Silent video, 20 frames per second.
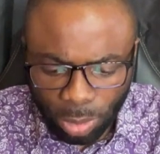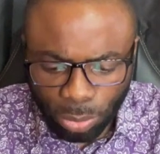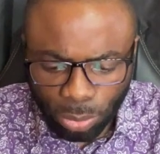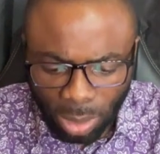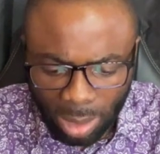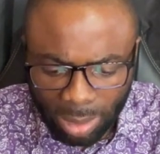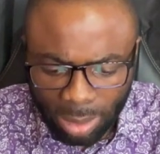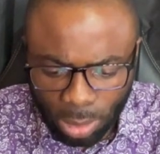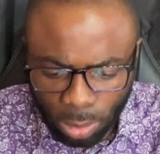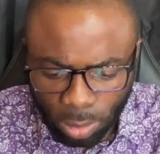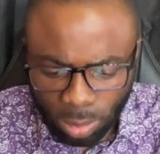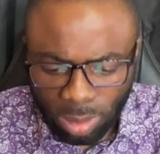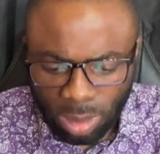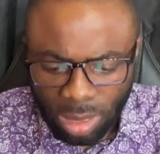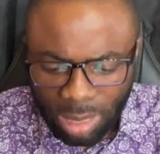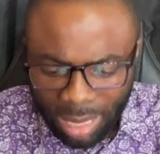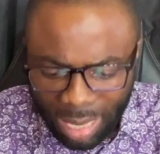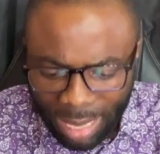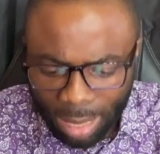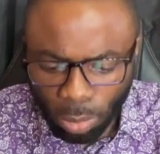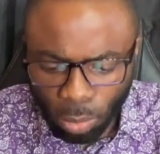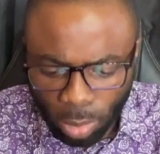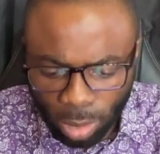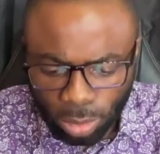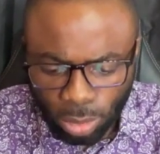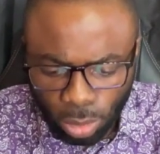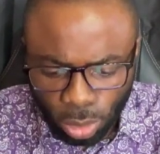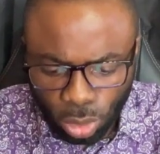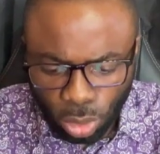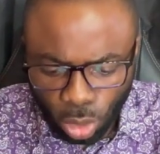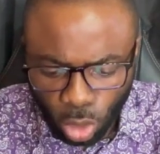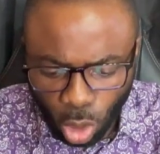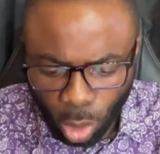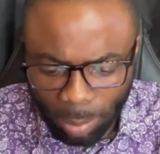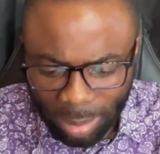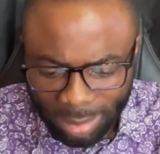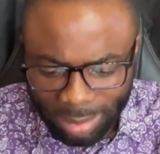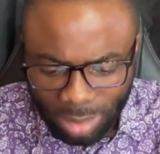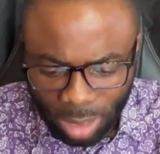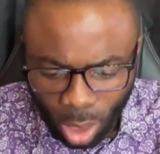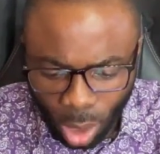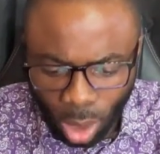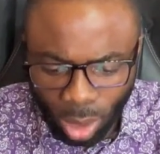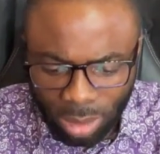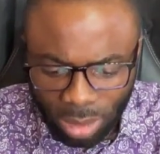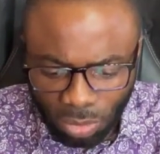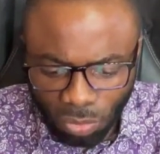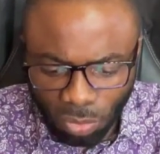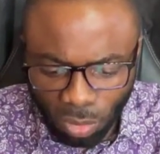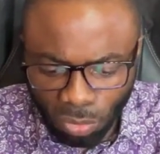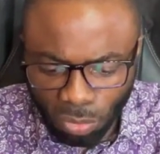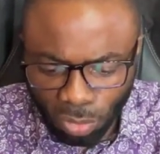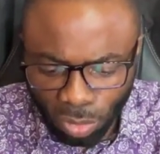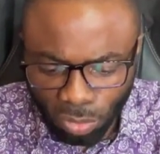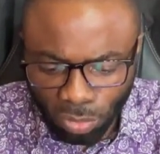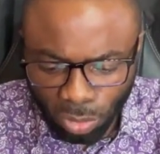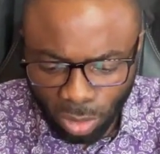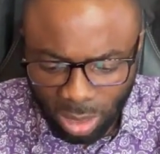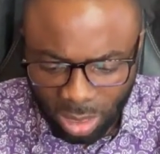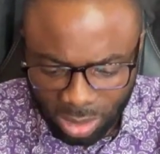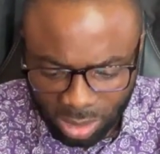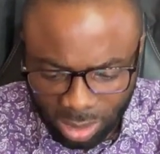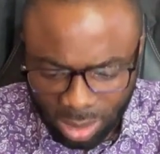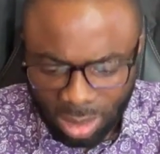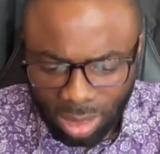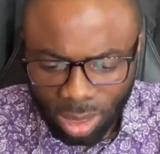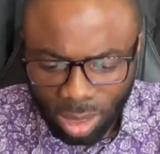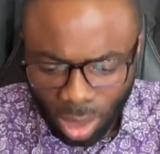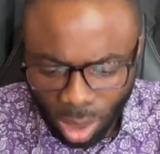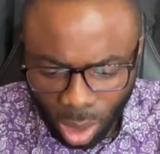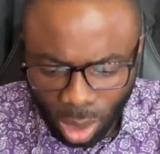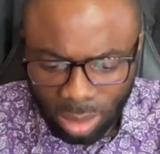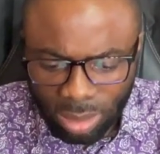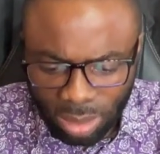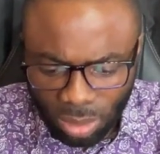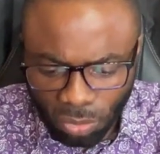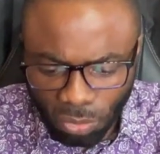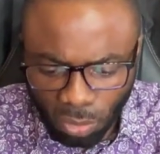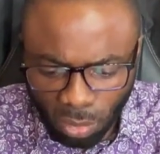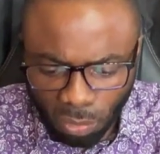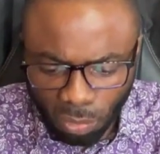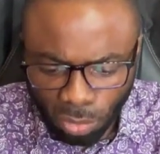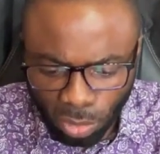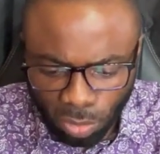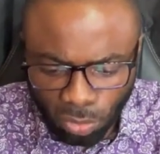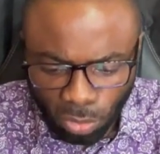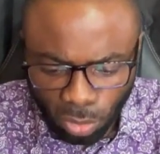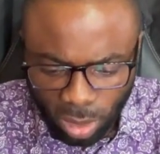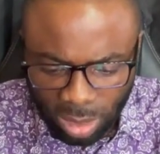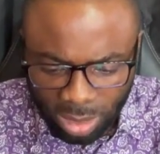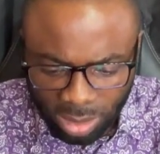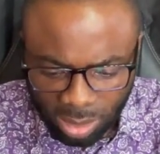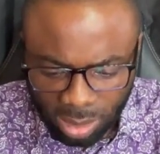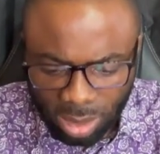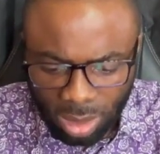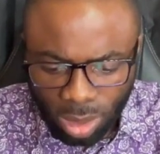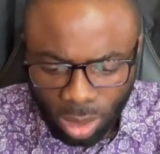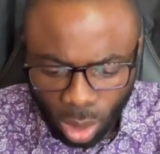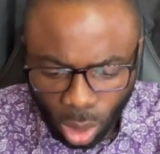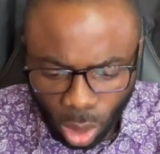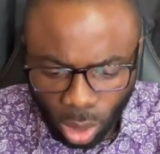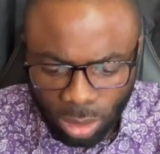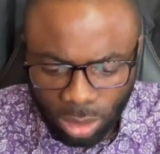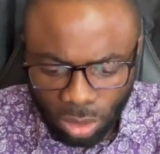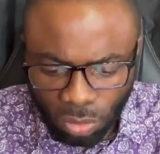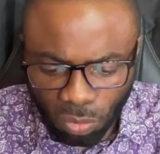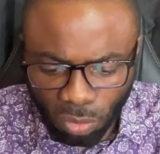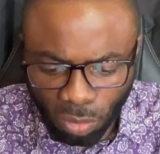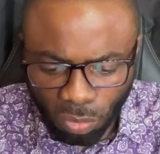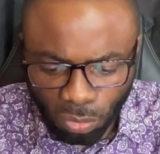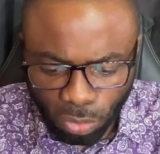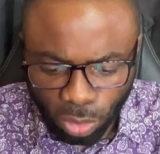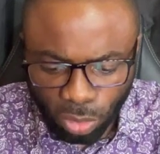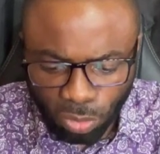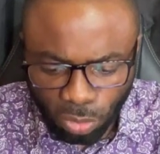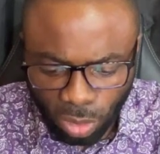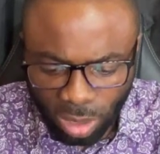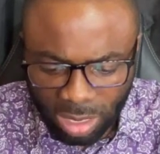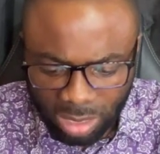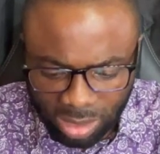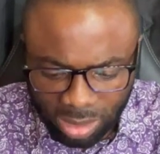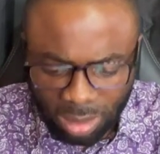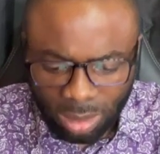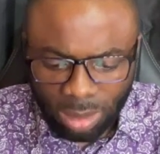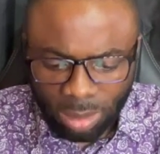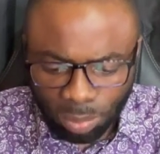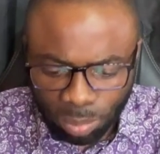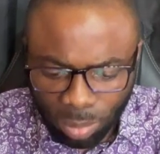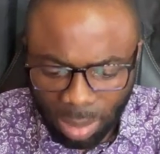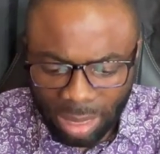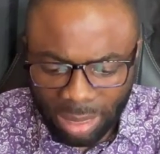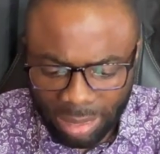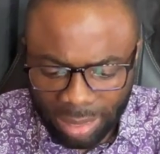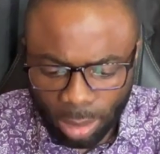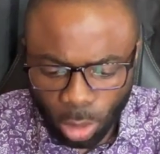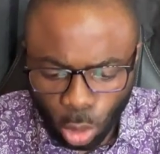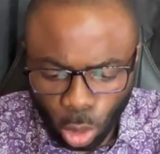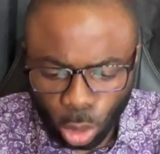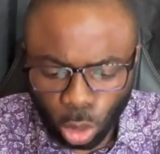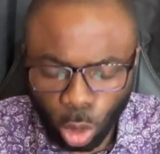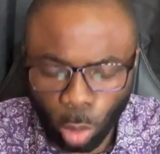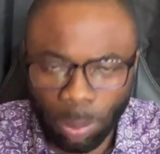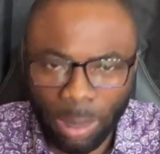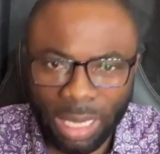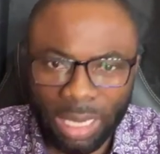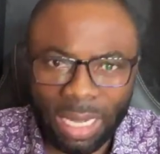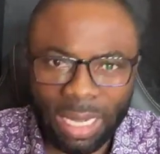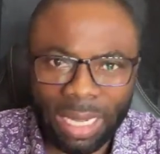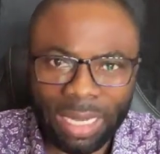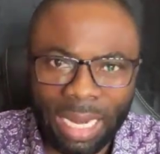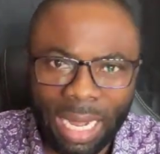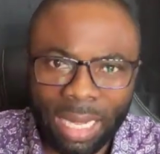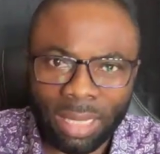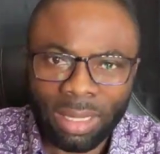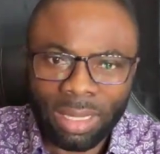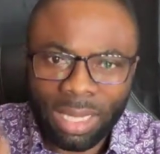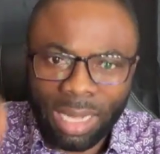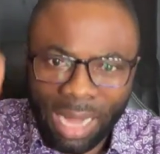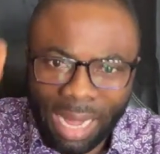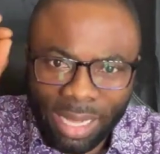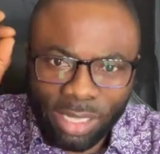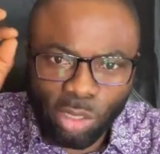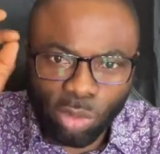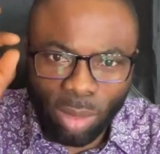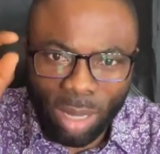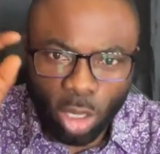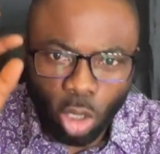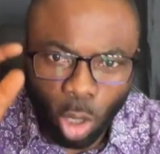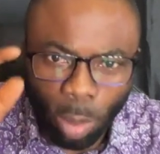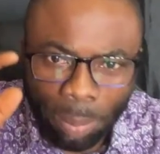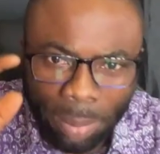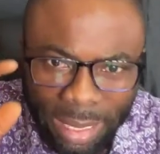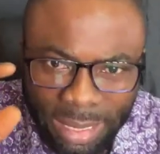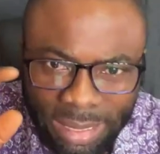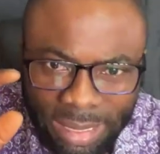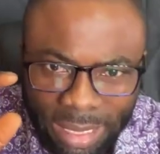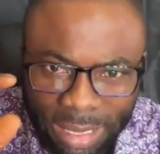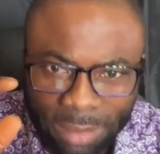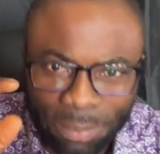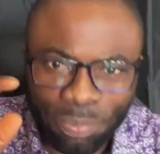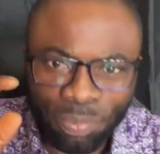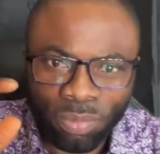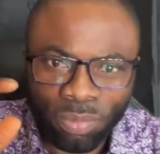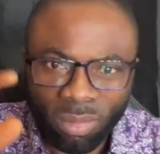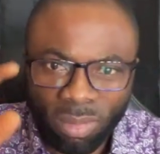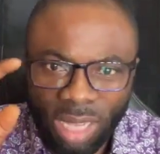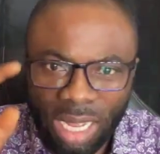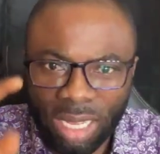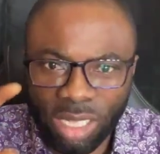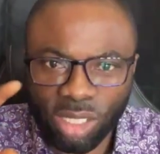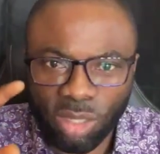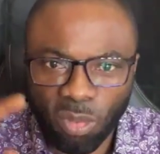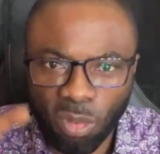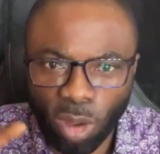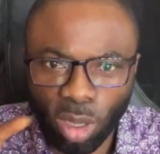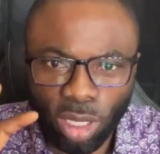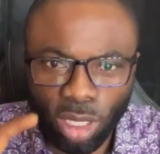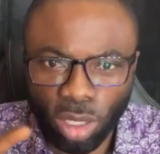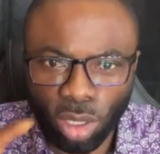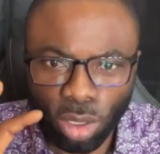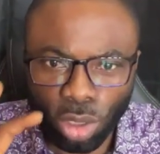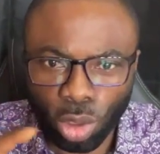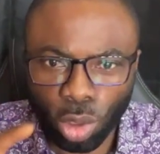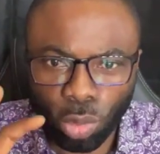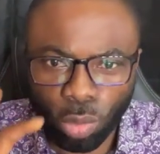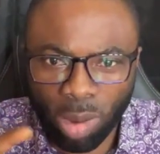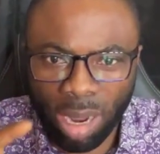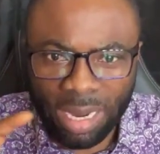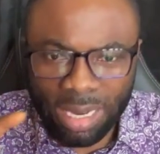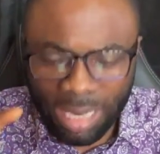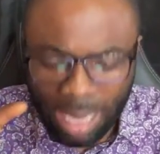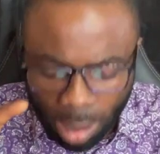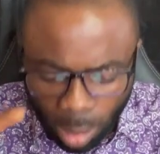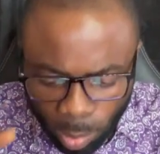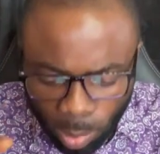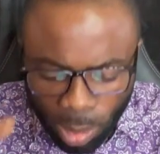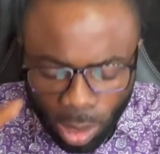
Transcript: thank you. I want you to comment oil for fruitfulness, oil for fruitfulness, oil for fruitfulness. Maleko topalagada. As you are commenting, it's falling on you right now.